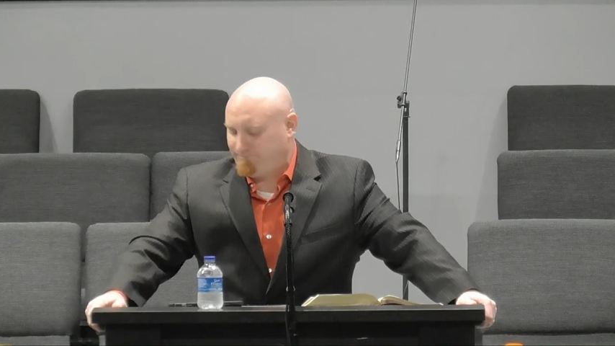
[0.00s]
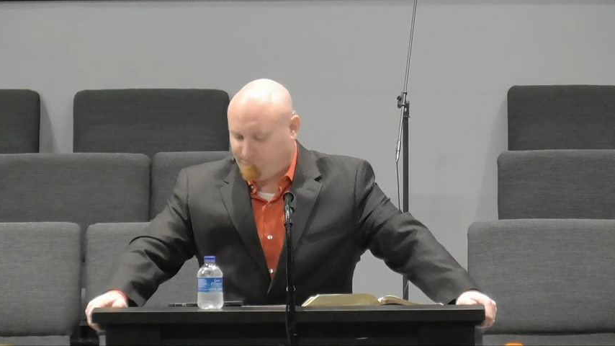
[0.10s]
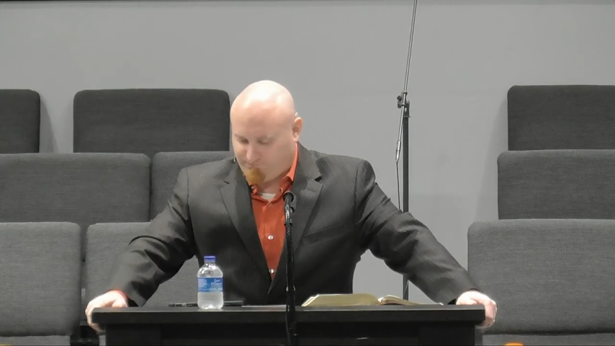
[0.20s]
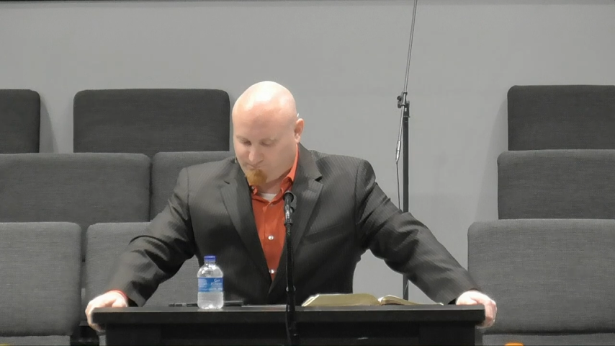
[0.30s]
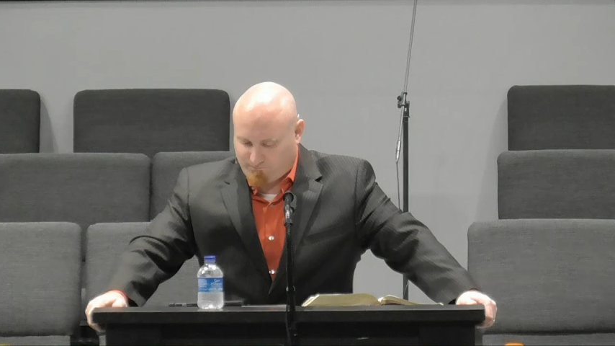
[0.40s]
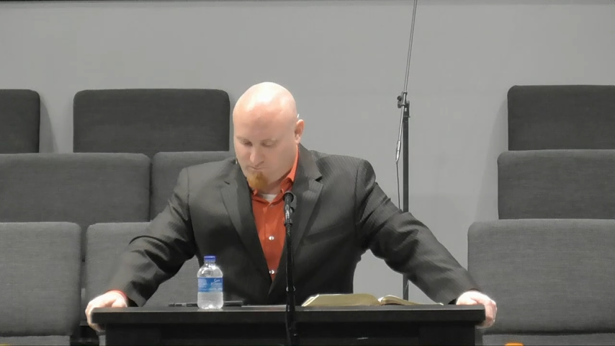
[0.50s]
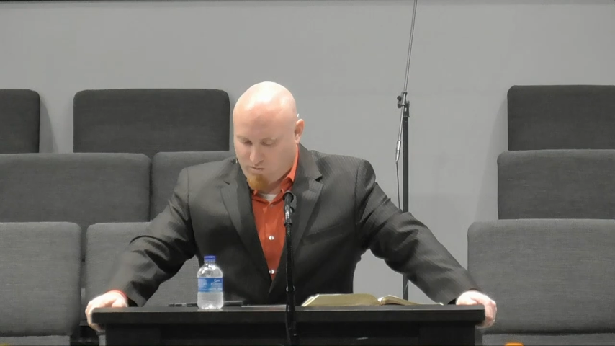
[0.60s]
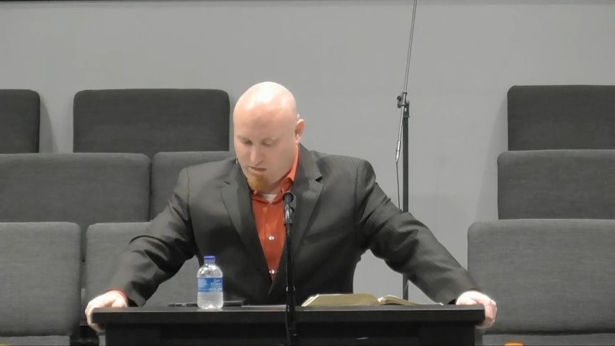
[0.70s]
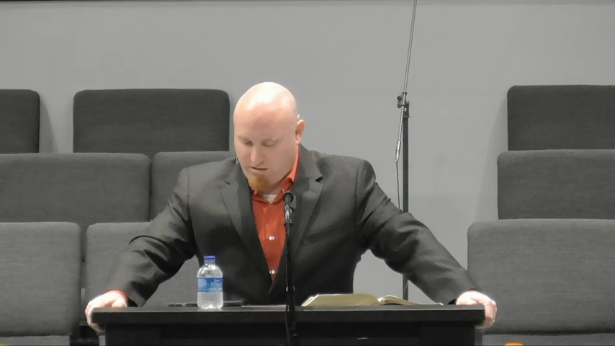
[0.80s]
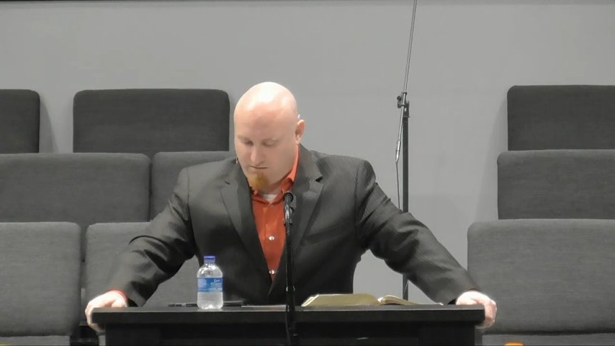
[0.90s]

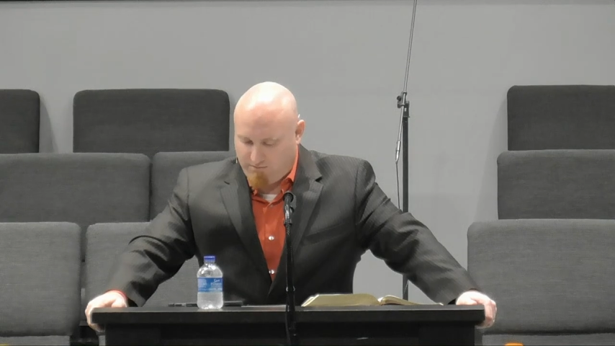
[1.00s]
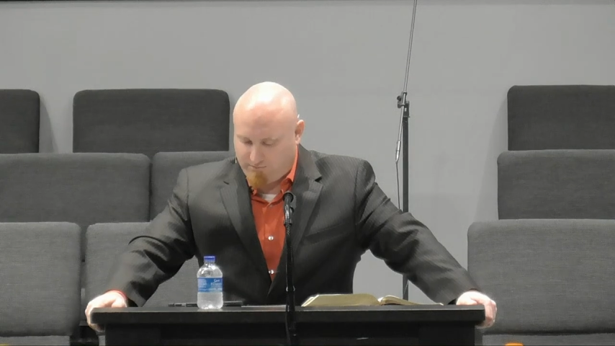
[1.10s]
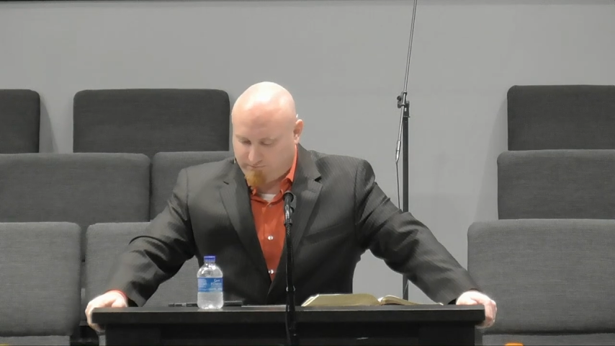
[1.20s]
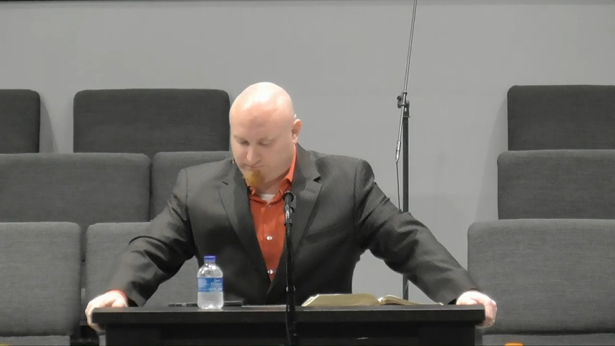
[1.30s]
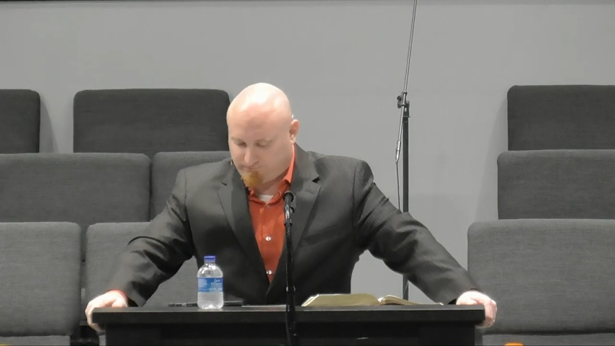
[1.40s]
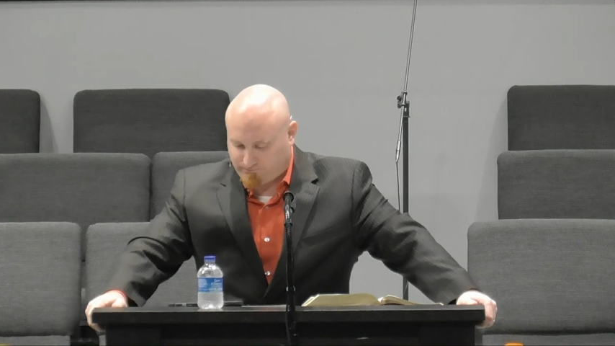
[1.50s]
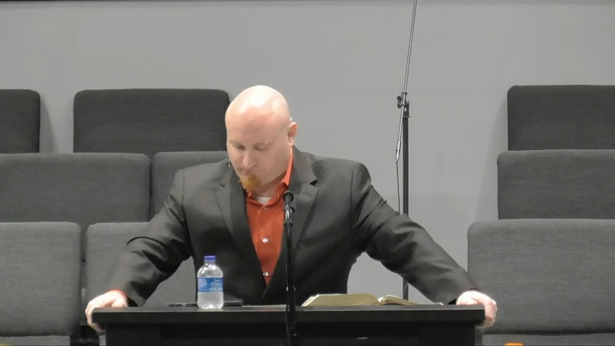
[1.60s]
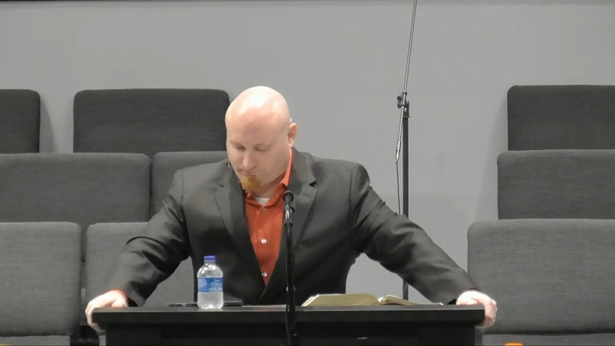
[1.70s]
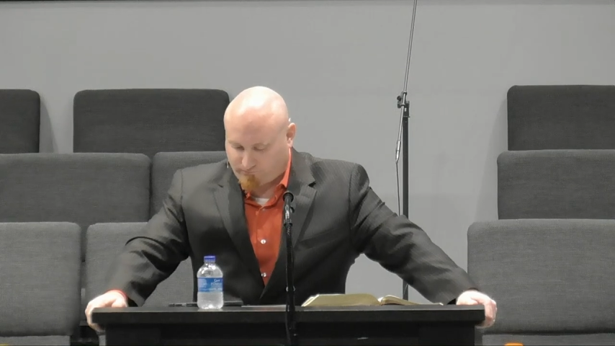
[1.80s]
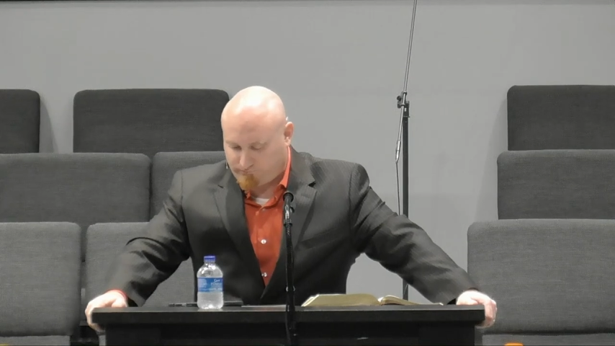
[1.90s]

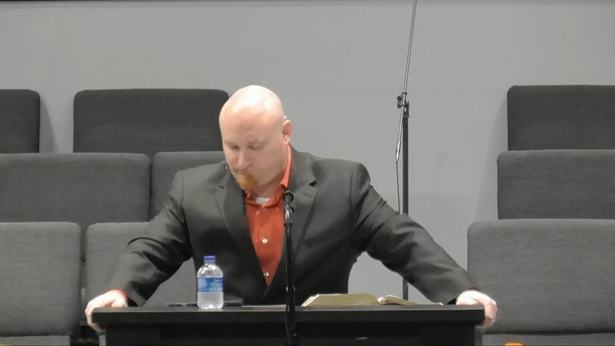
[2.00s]
Nobody speaks.